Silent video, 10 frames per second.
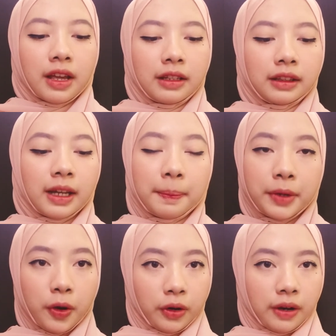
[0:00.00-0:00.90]
The
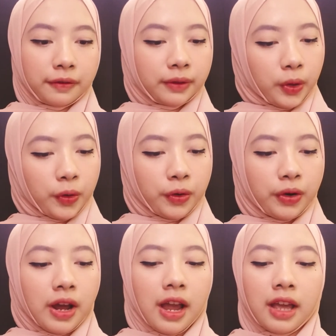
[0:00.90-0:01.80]
tapioca
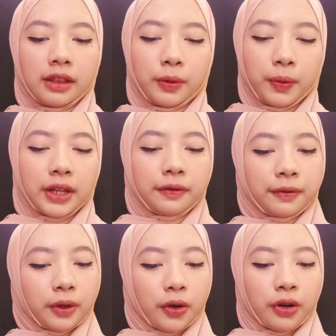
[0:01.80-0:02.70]
flour and the wheat
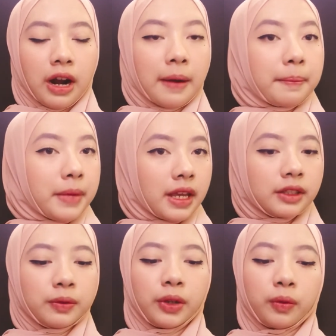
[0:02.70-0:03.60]
flour are
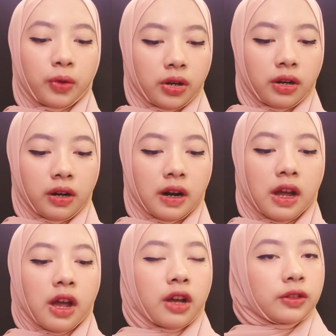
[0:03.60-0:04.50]
mixed with water,
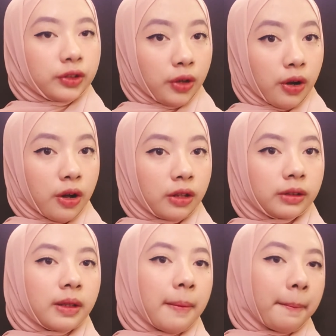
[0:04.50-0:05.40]

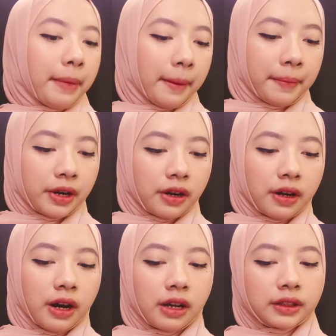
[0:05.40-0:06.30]
salt,
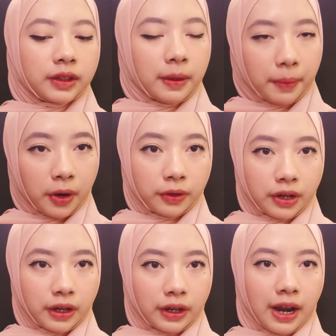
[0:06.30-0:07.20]
pepper, soy
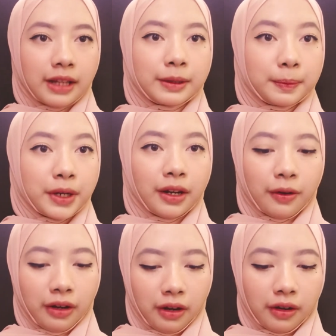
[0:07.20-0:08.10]
powder, and spring
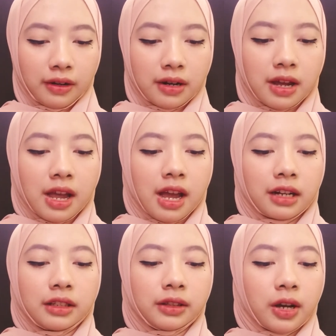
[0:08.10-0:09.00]
onion.
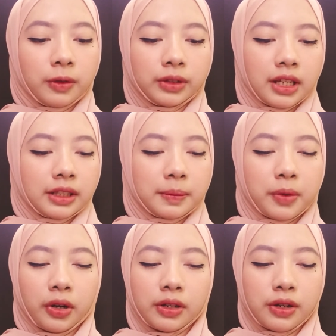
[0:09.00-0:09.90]
The dough is
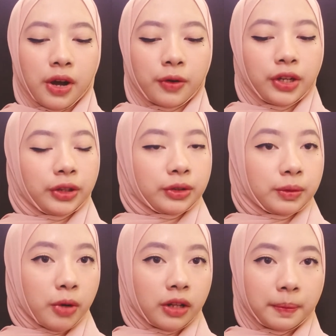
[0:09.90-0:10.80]
broken down into
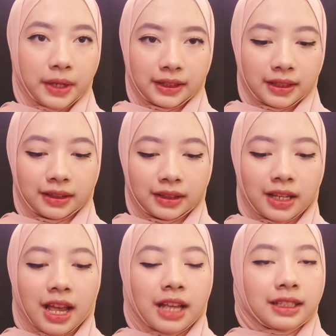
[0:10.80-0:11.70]
small pieces,
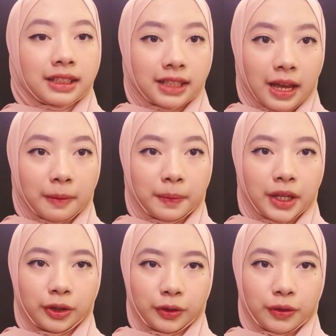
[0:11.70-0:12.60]
shaped
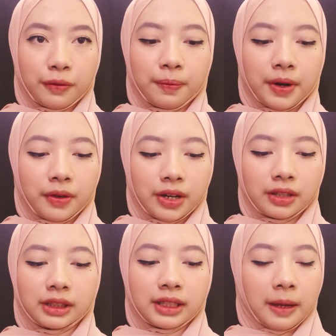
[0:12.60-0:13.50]
into
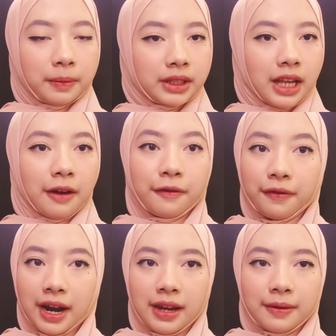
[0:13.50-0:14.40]
various shapes, and
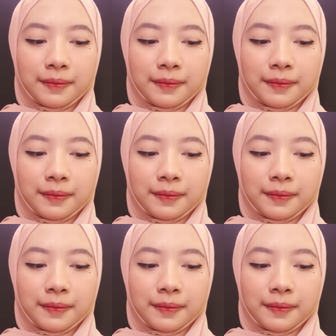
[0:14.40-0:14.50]
fried.